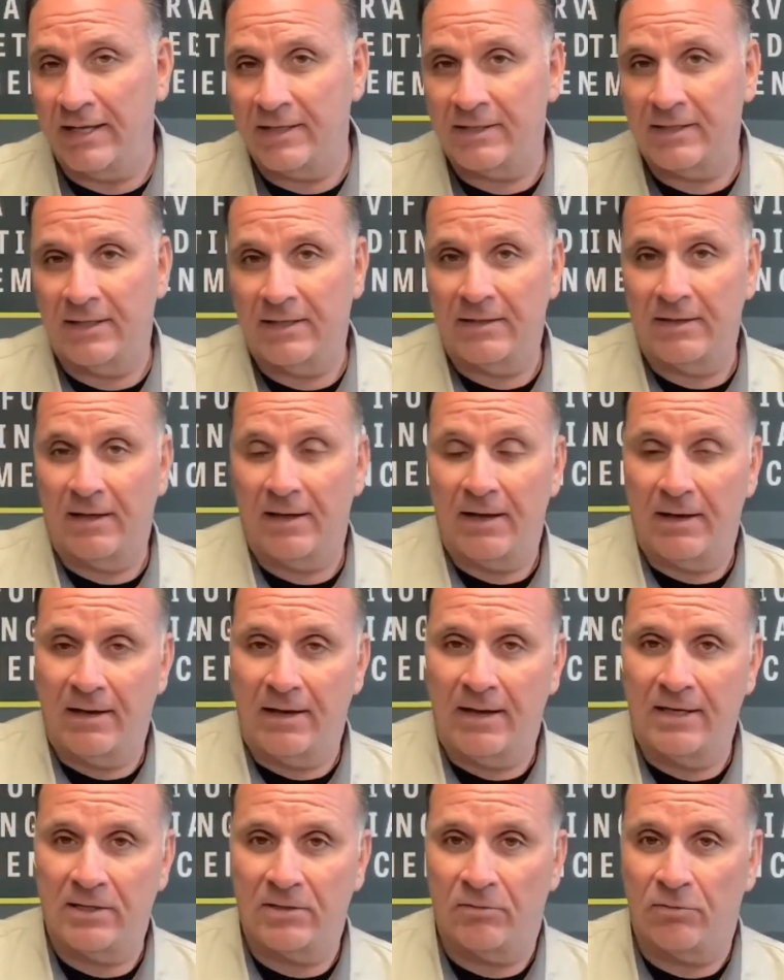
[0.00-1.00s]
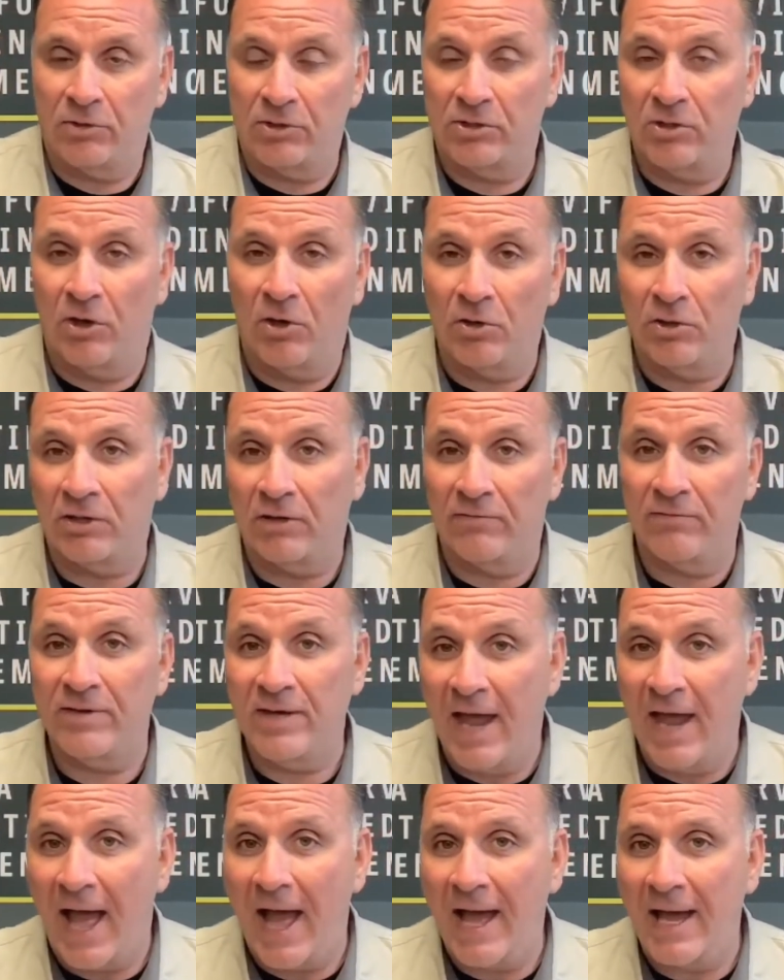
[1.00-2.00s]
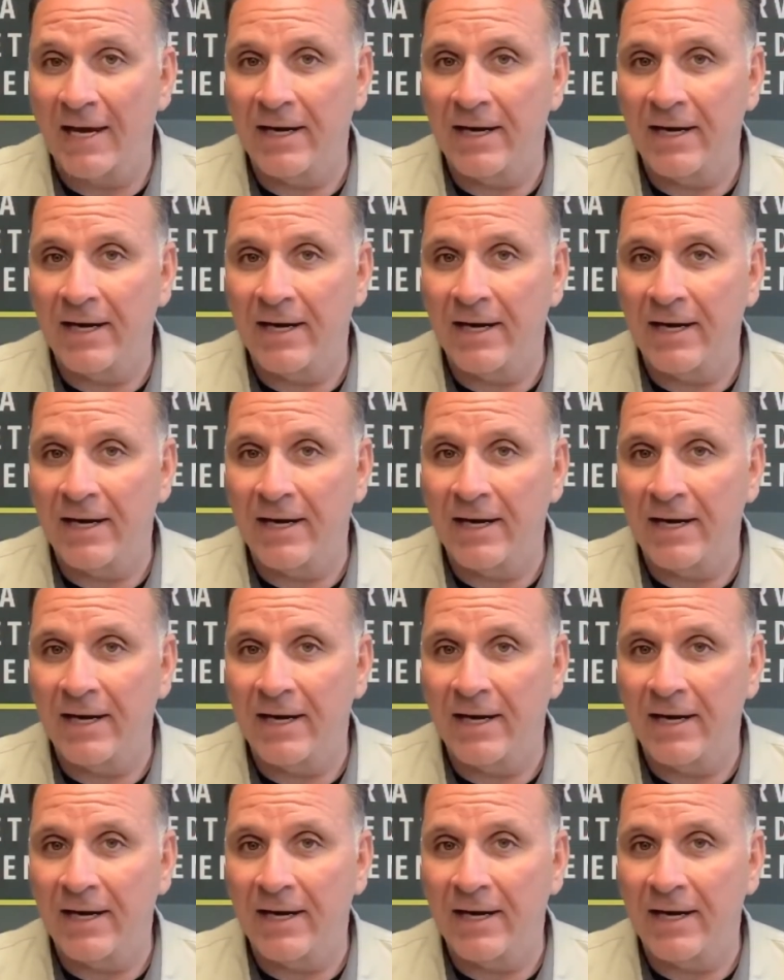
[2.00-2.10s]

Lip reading: a result of not